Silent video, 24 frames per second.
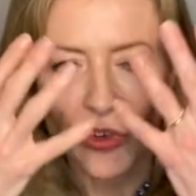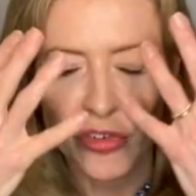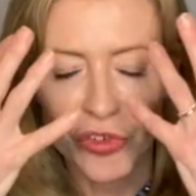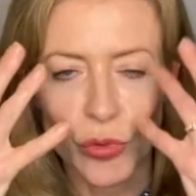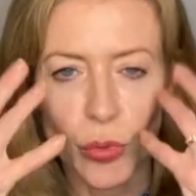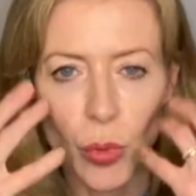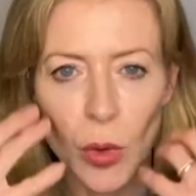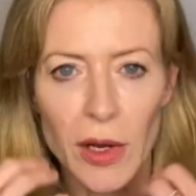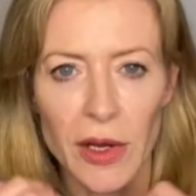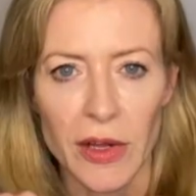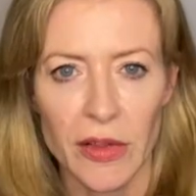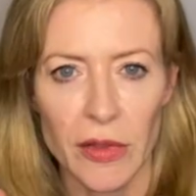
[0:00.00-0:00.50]
to
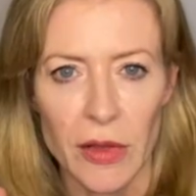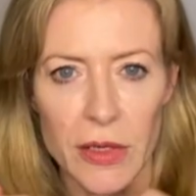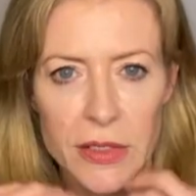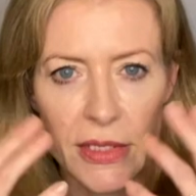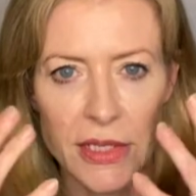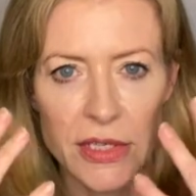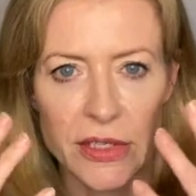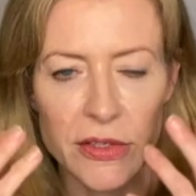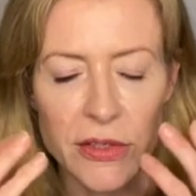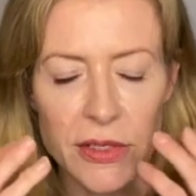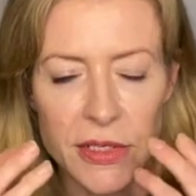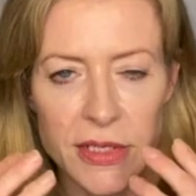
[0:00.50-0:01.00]
work those
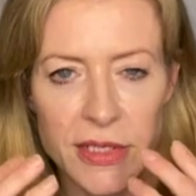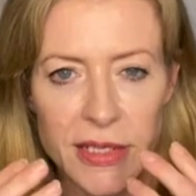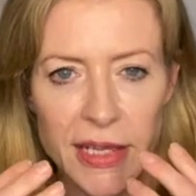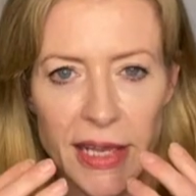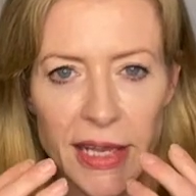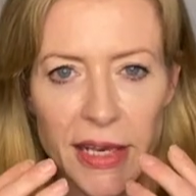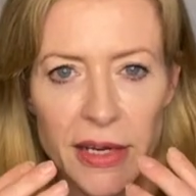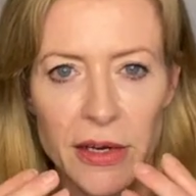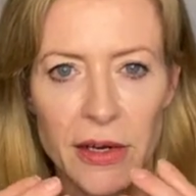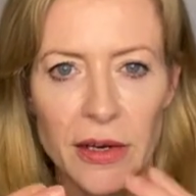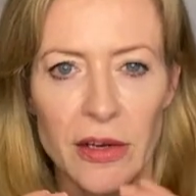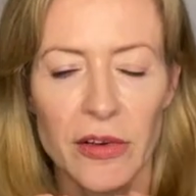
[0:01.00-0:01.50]
into the
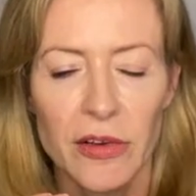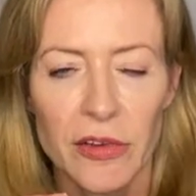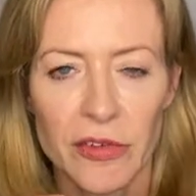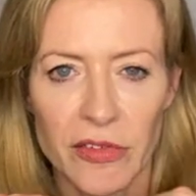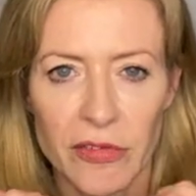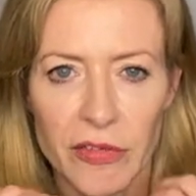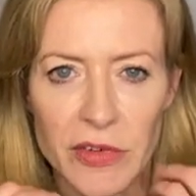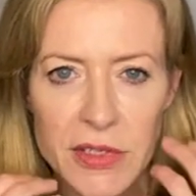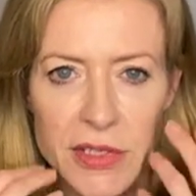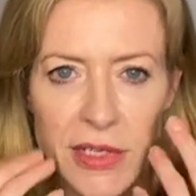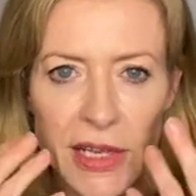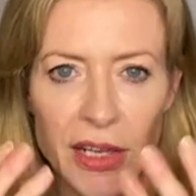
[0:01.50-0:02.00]
skin
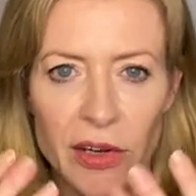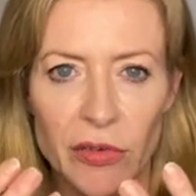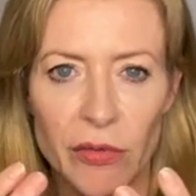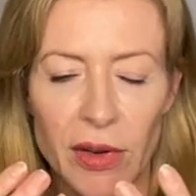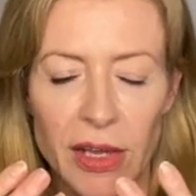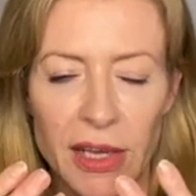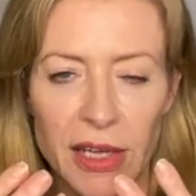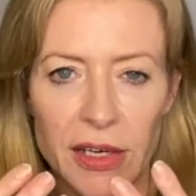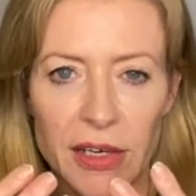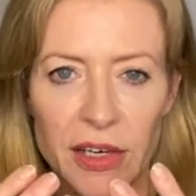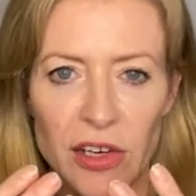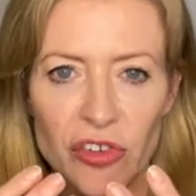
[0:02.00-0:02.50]
for skin
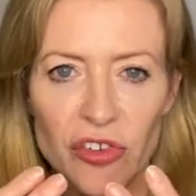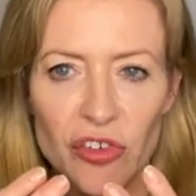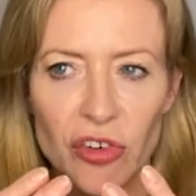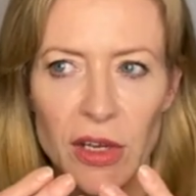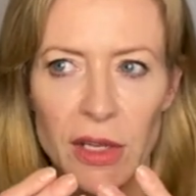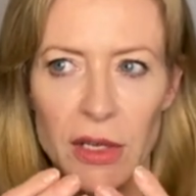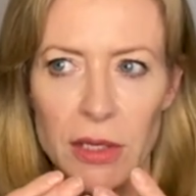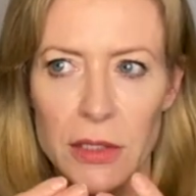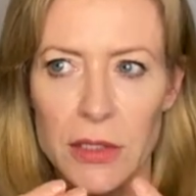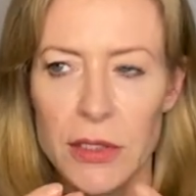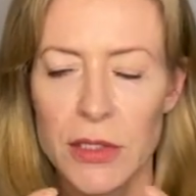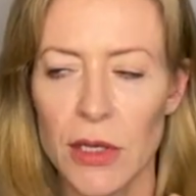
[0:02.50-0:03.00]
reconditioning.